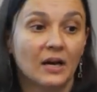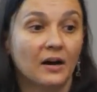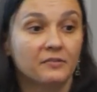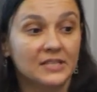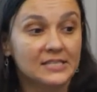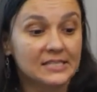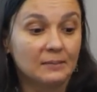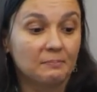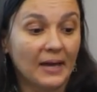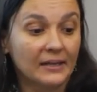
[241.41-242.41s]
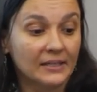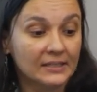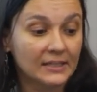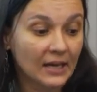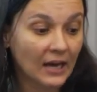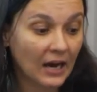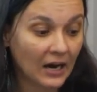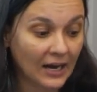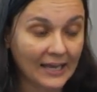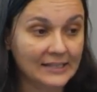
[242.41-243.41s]
of these embedded
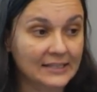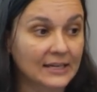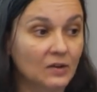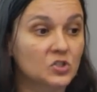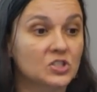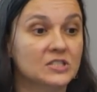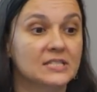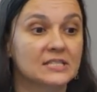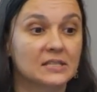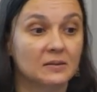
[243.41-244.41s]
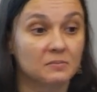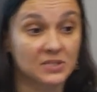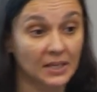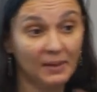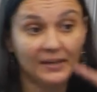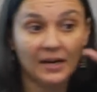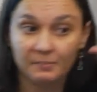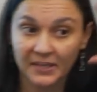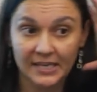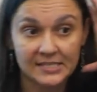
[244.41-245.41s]
and intelligent systems. They may
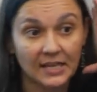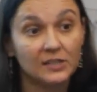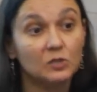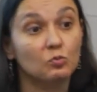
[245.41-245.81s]
not be exactly